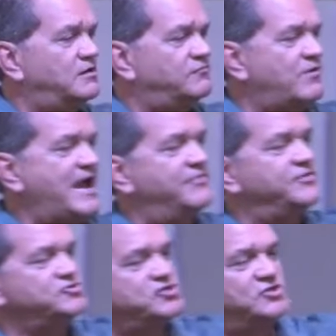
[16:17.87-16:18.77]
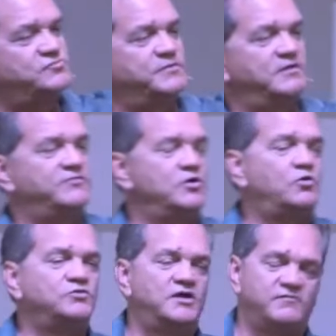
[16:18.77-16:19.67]
of wrath and judgment of the
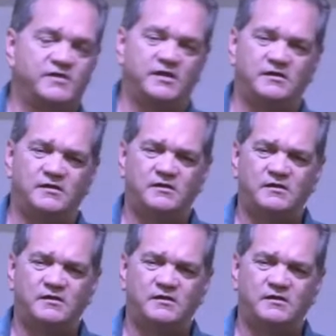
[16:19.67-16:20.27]
old covenant.